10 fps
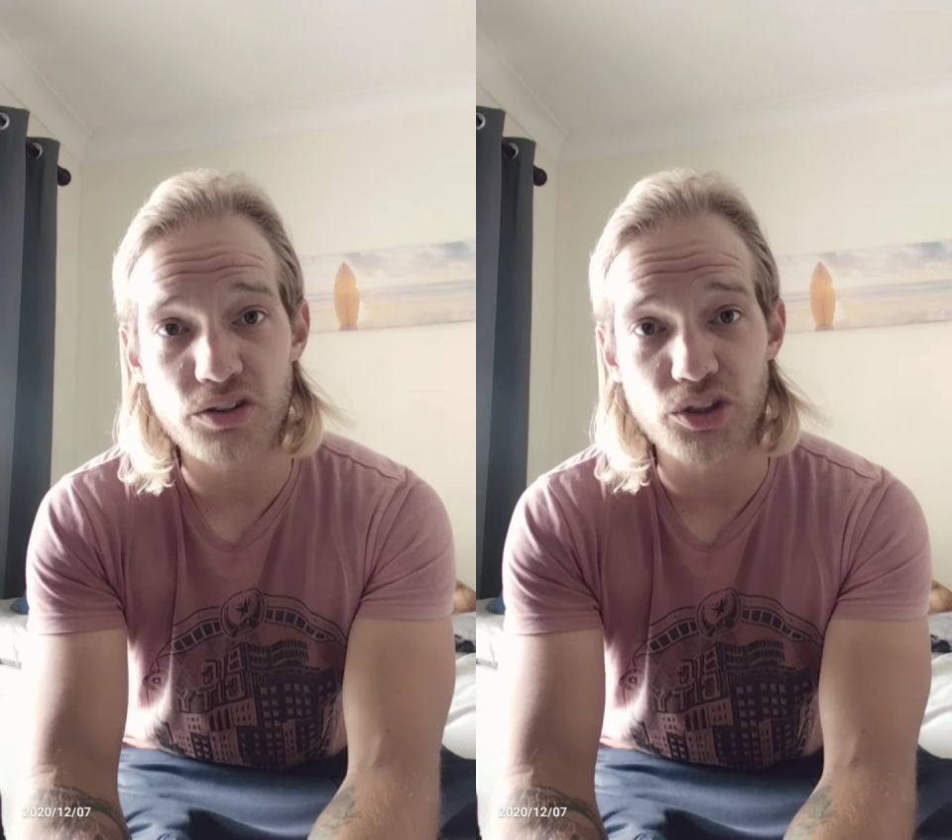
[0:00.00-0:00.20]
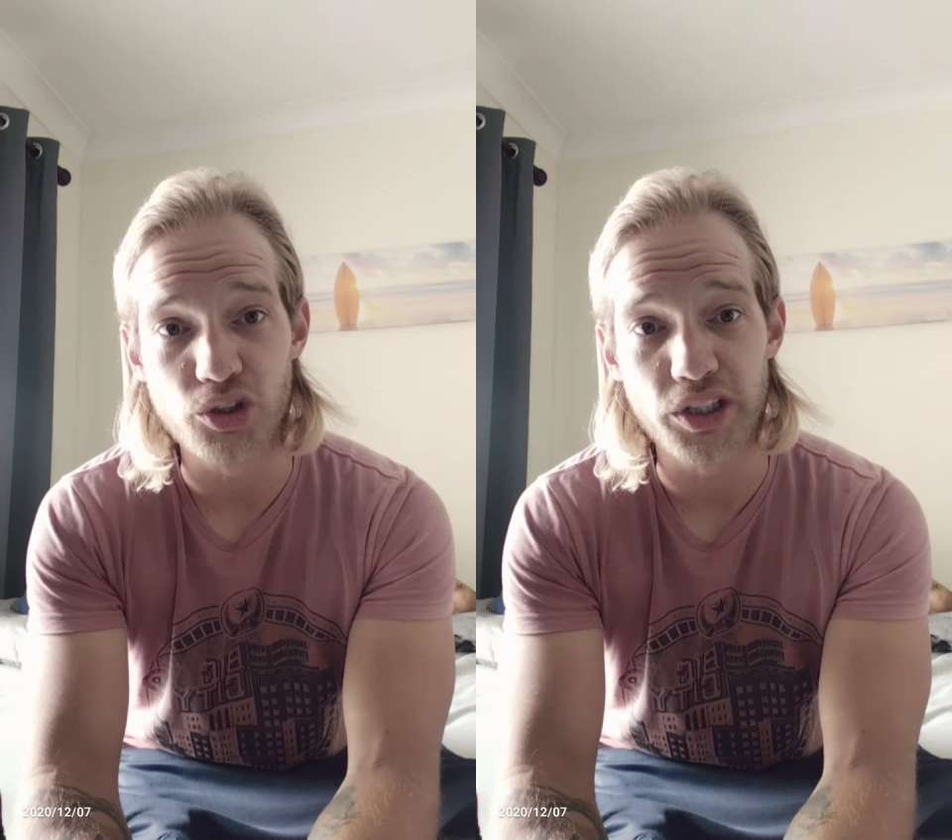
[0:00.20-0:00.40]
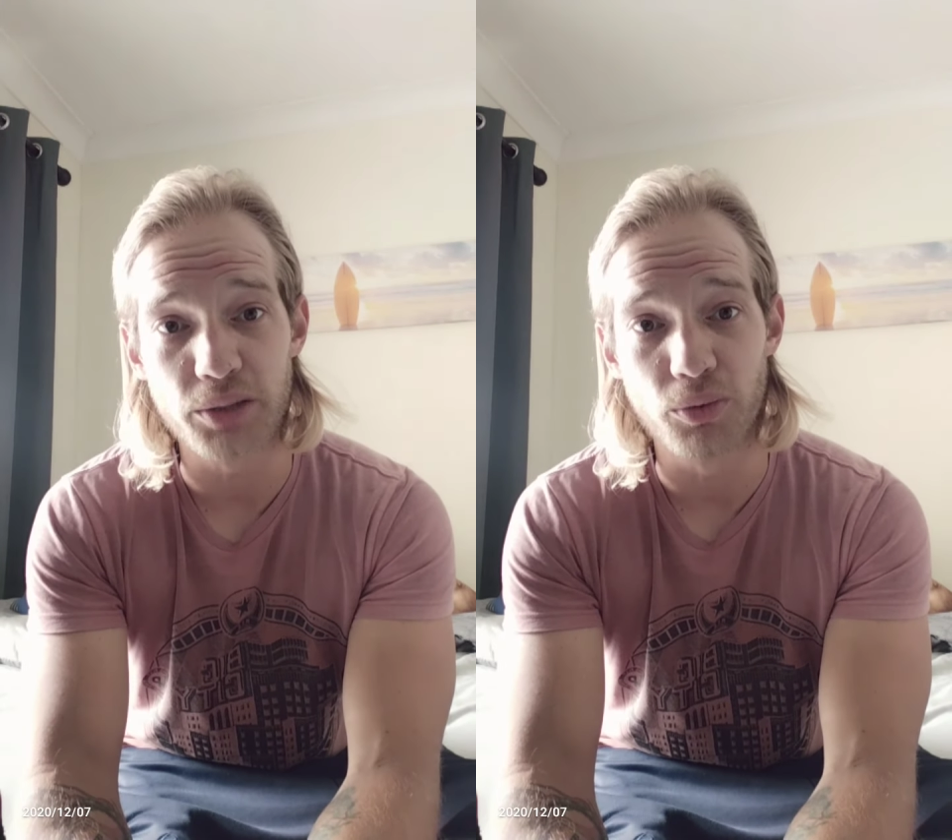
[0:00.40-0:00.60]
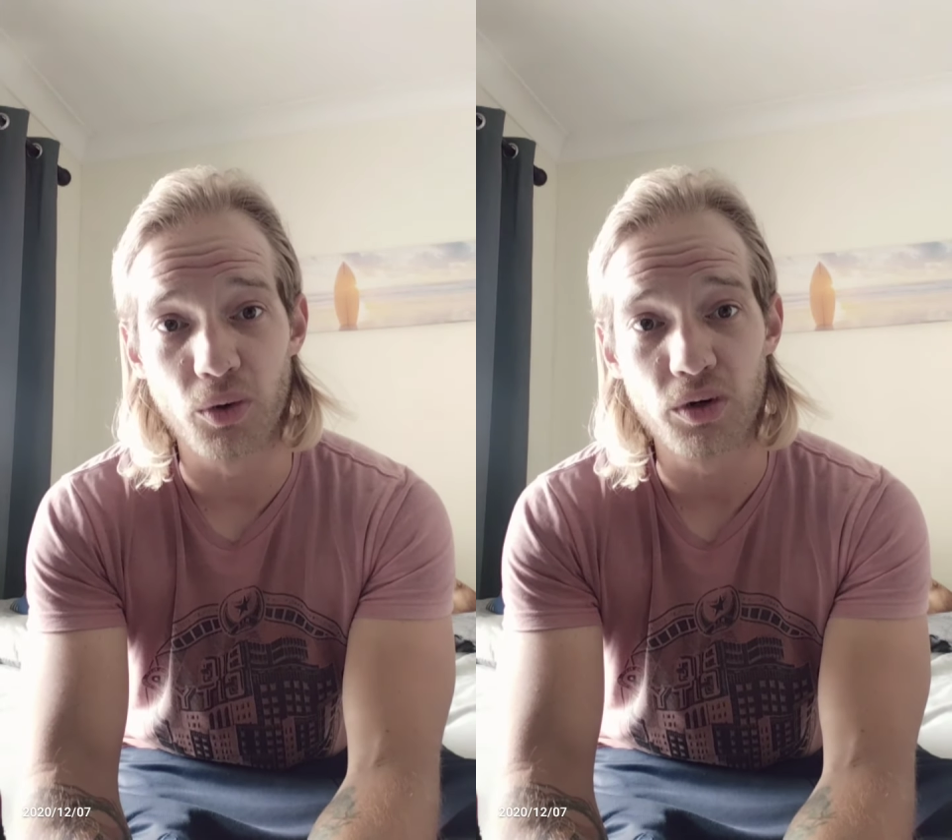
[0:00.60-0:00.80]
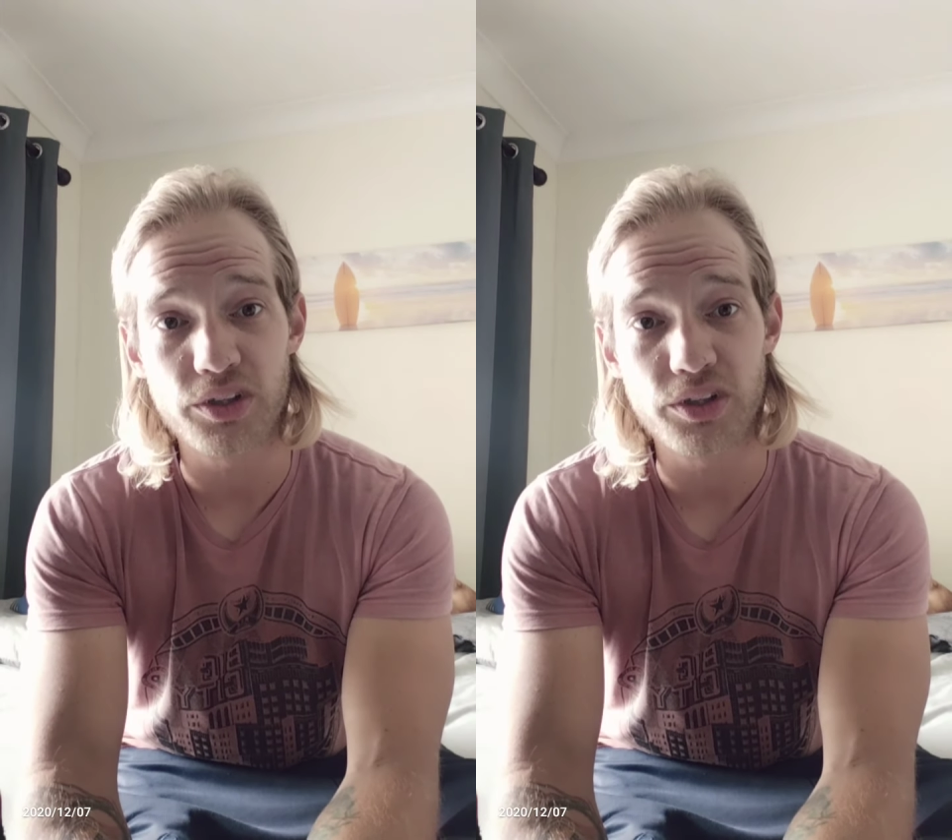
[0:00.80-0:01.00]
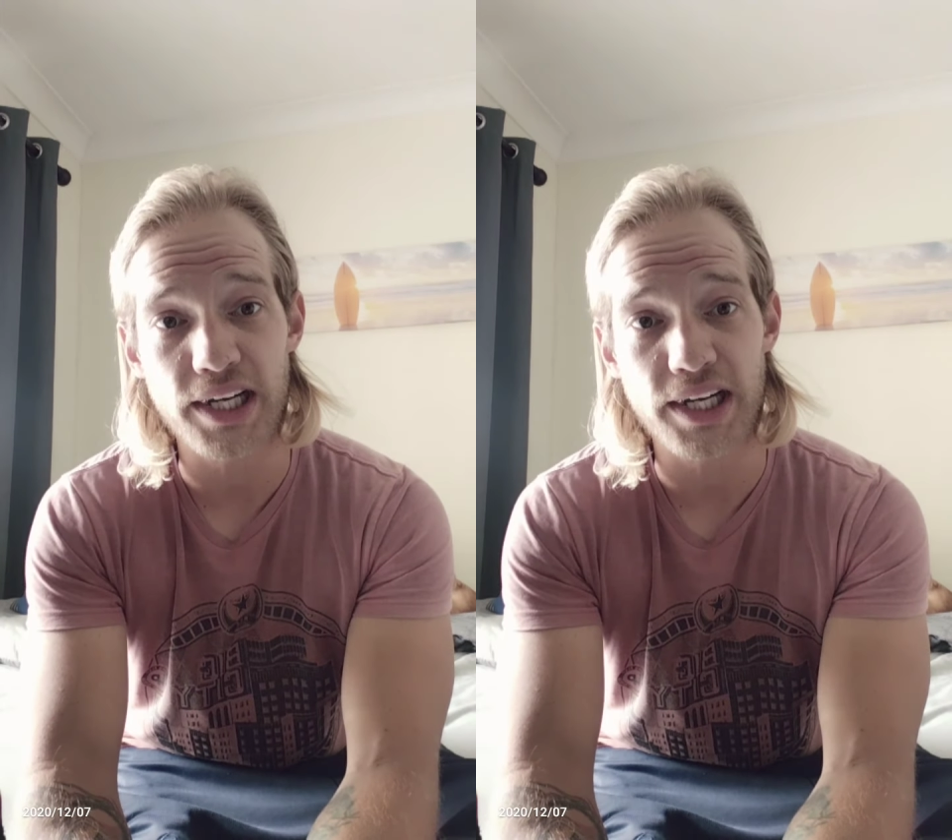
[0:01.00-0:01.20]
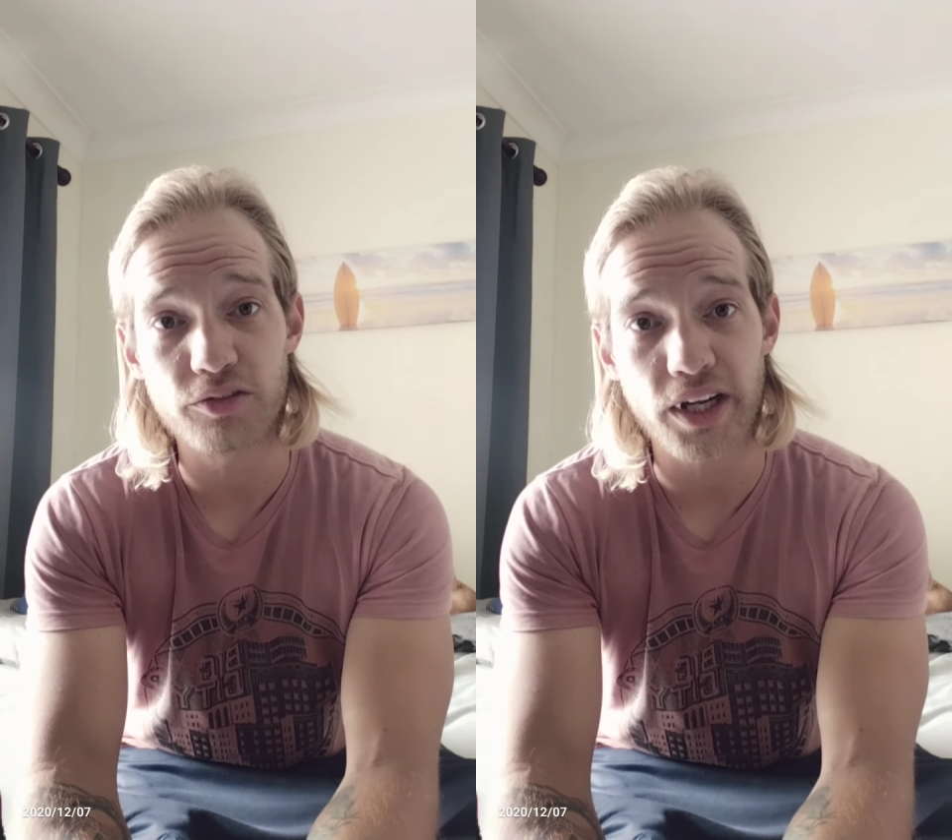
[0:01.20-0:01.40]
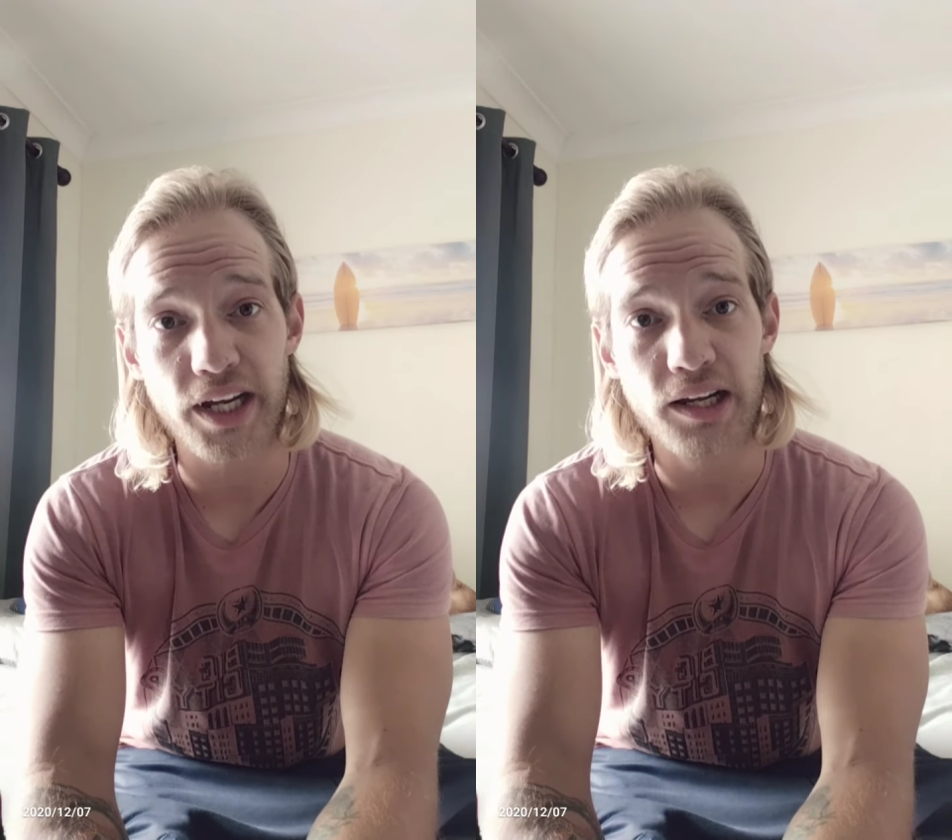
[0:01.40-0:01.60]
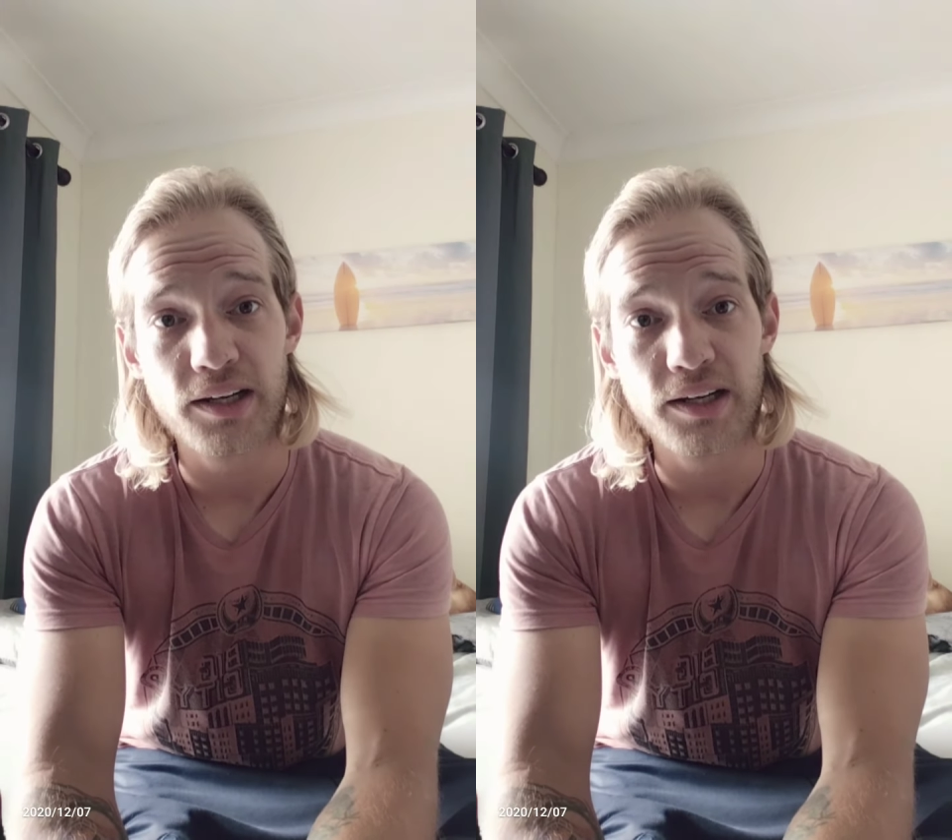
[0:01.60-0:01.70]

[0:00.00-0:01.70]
on you anymore. It's unfair.